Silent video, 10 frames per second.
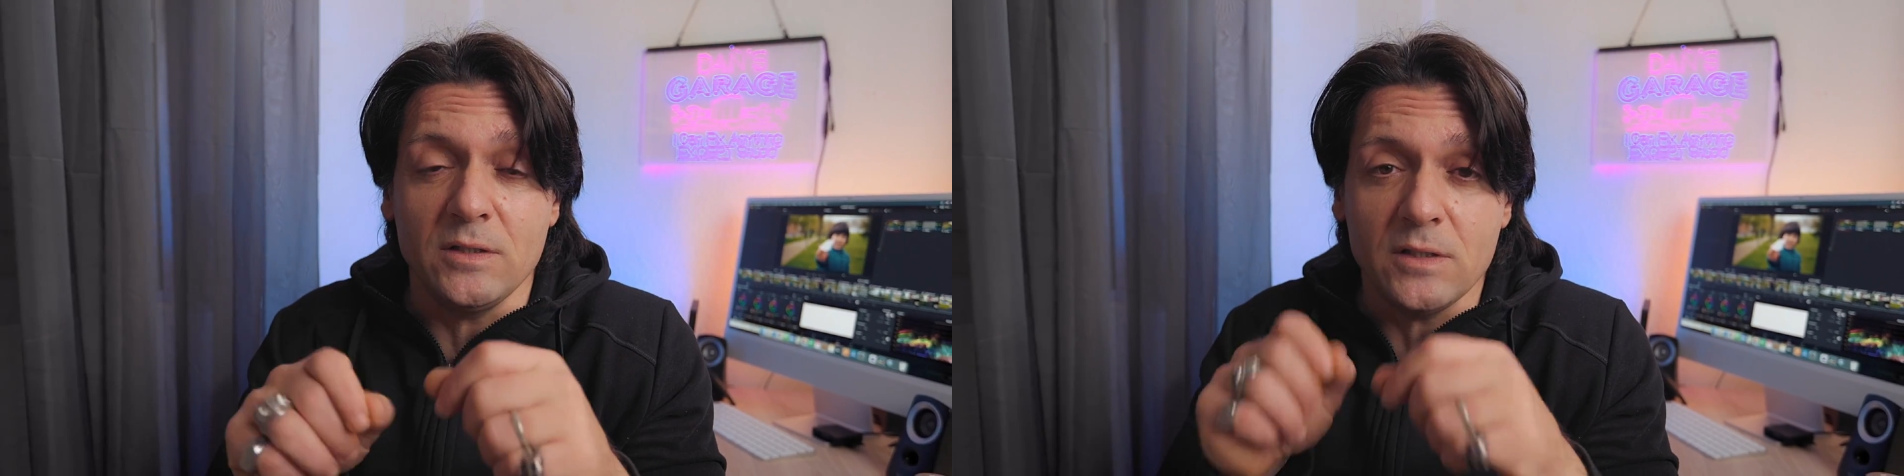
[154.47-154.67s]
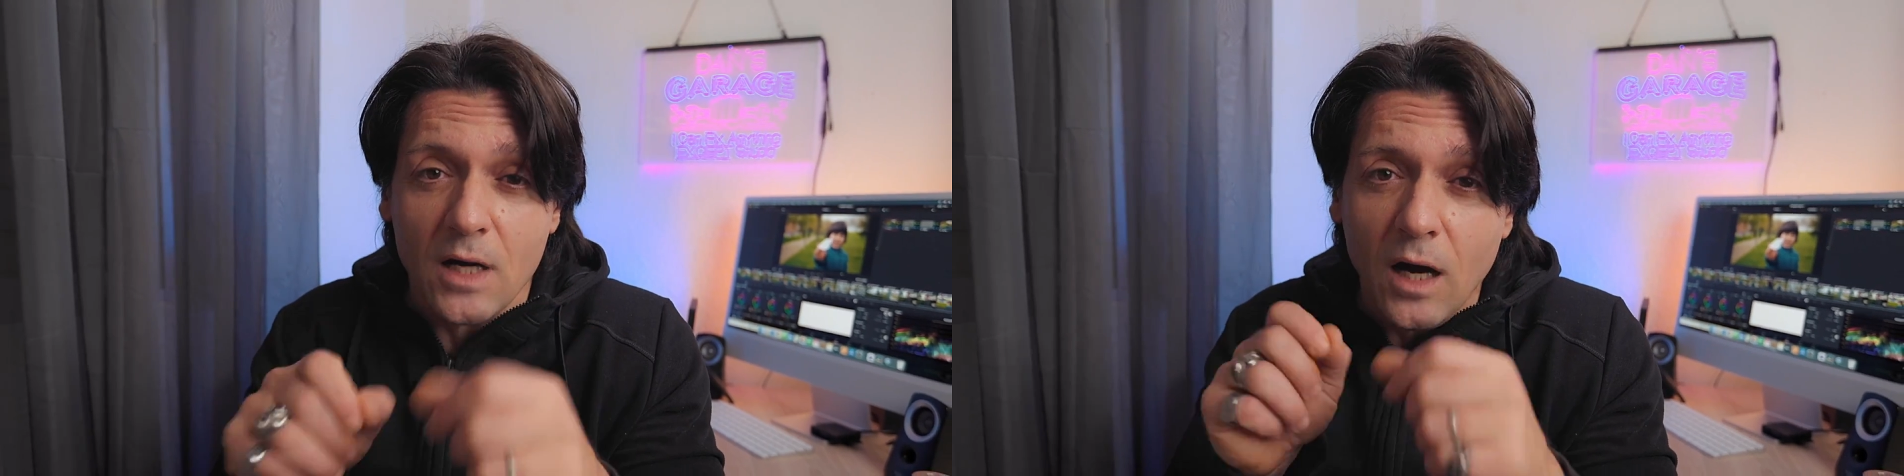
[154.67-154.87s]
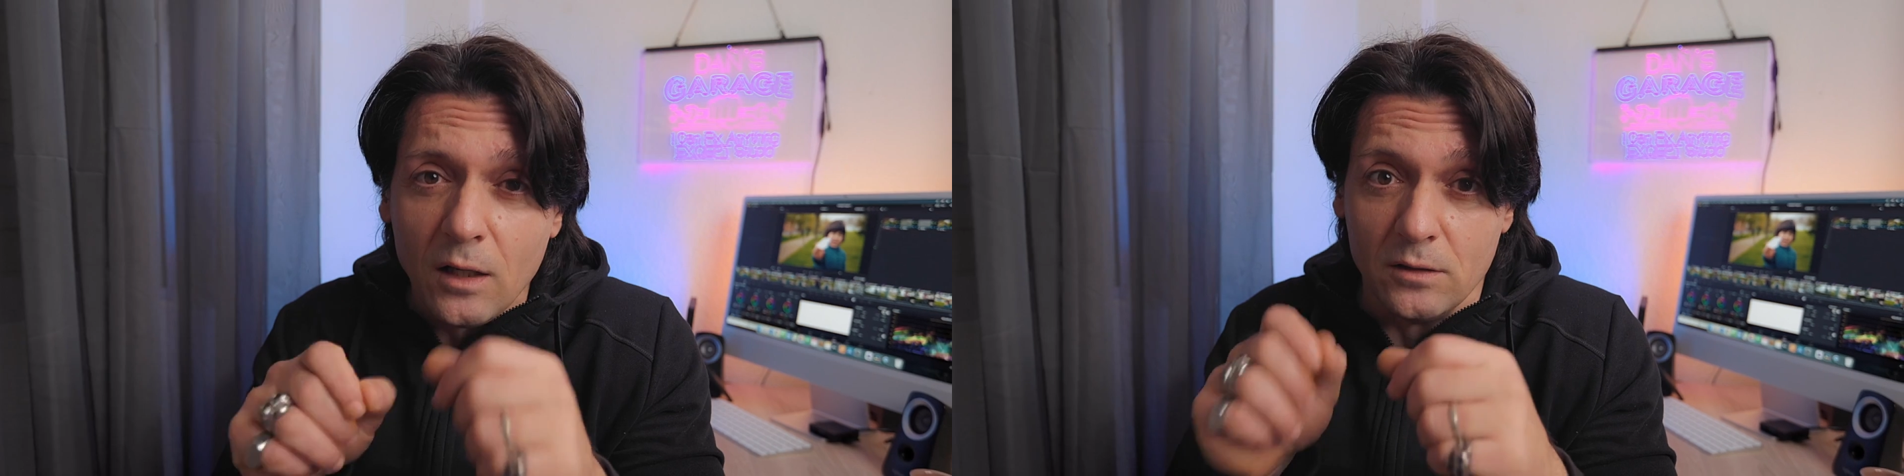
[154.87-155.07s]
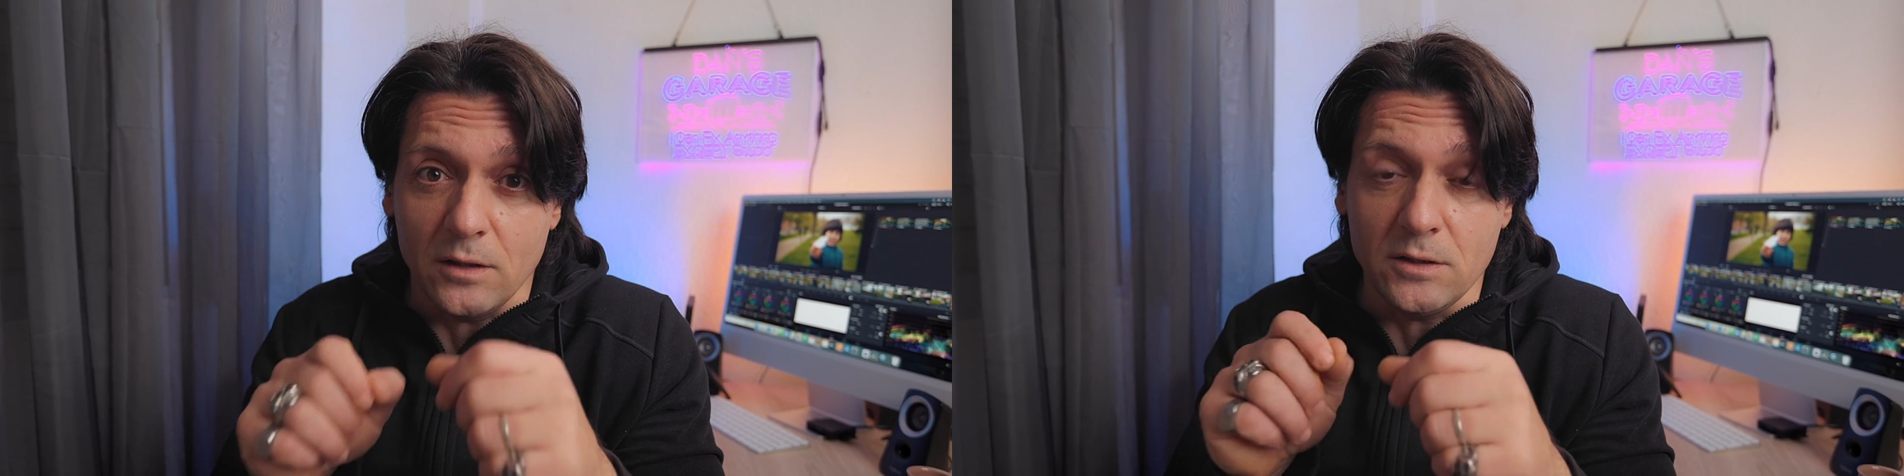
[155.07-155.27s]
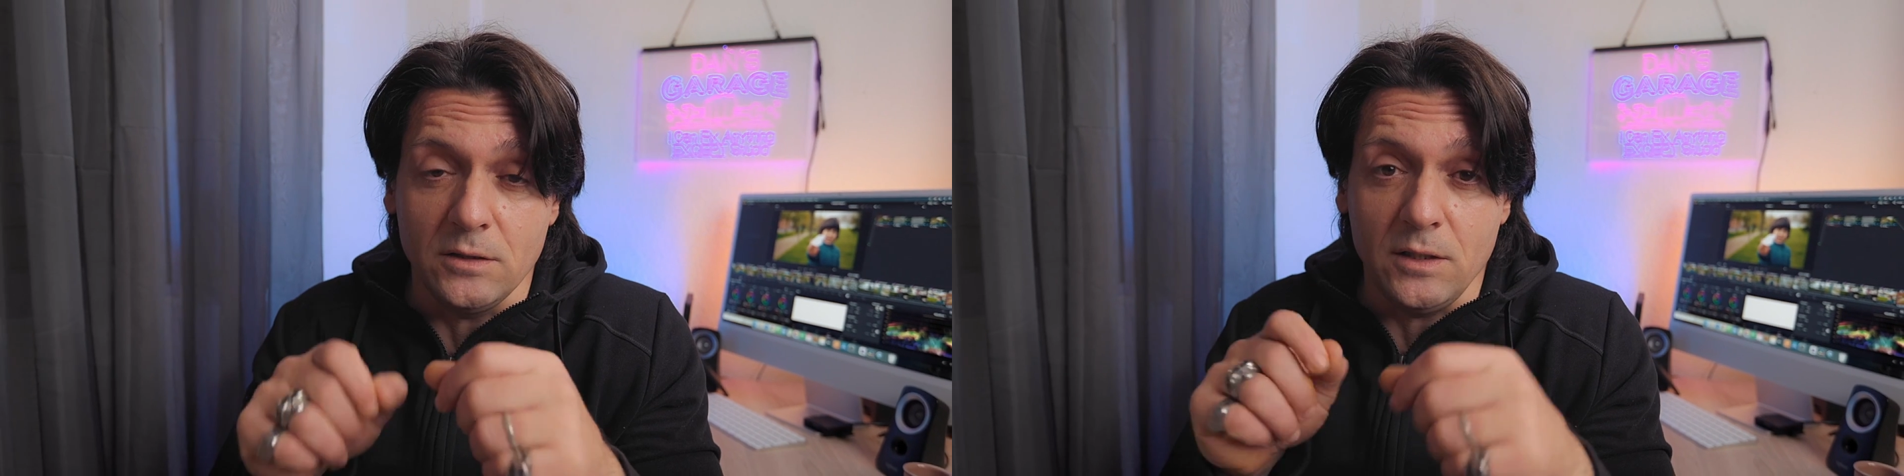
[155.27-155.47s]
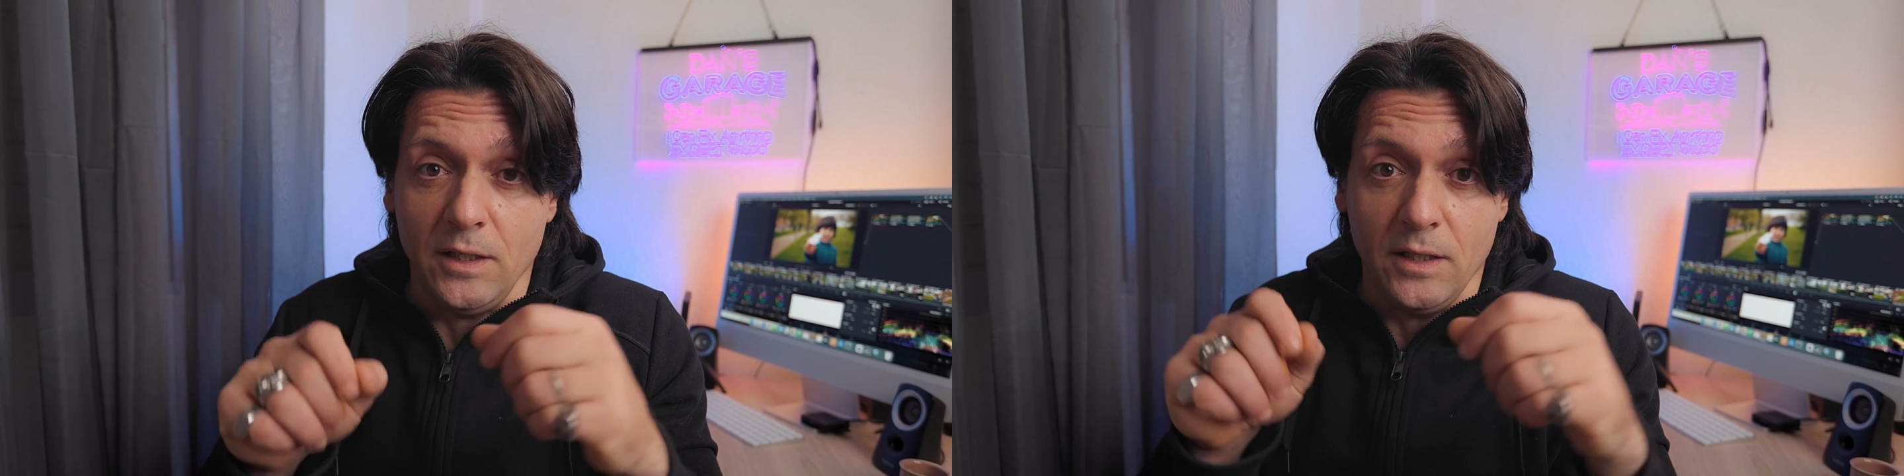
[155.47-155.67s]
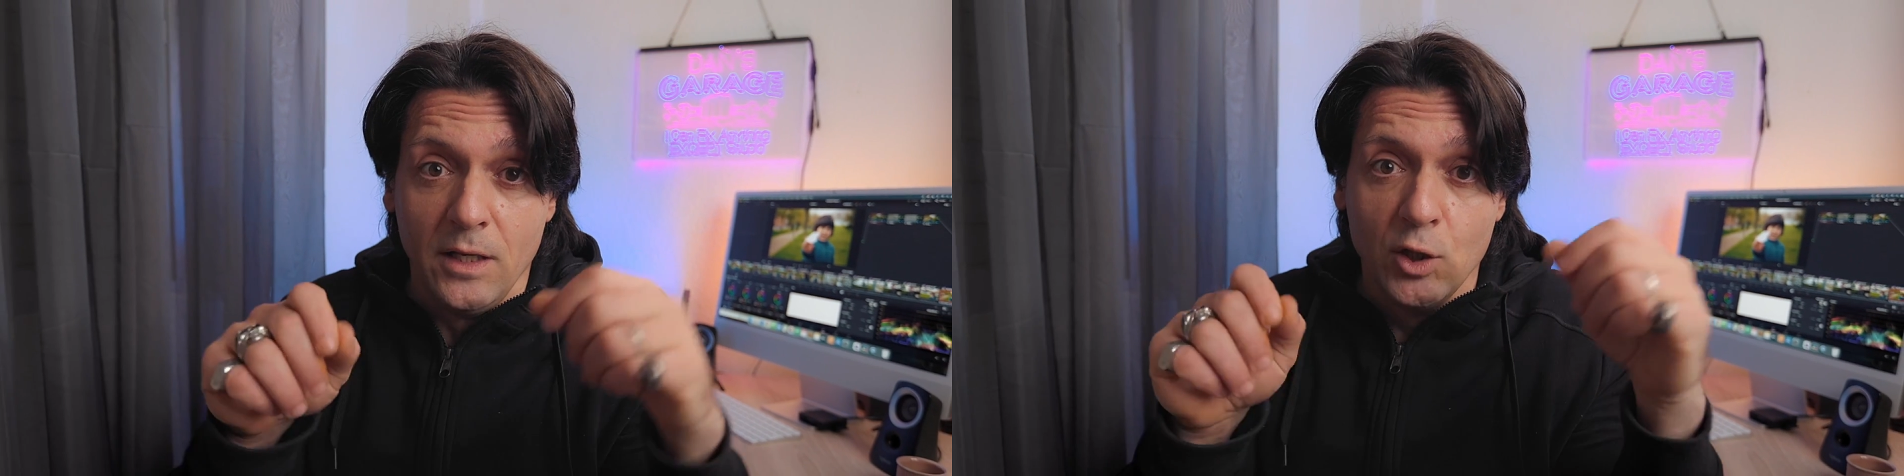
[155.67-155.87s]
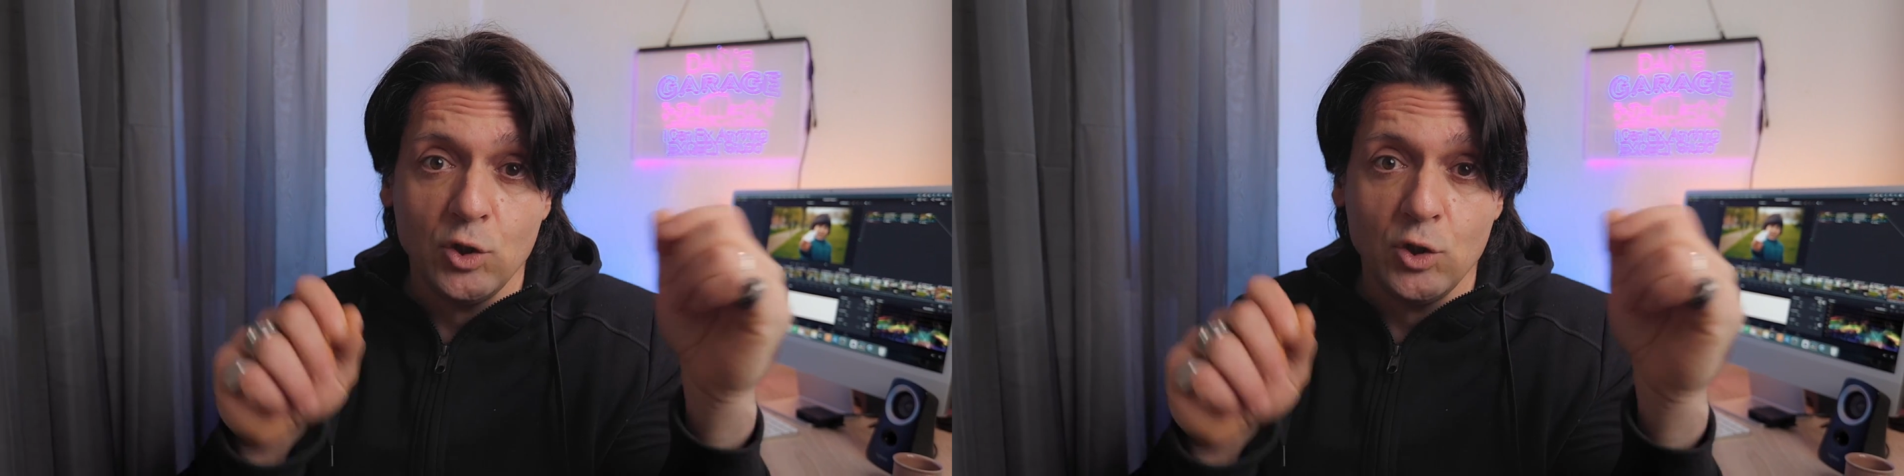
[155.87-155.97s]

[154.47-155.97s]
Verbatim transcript: in the color and the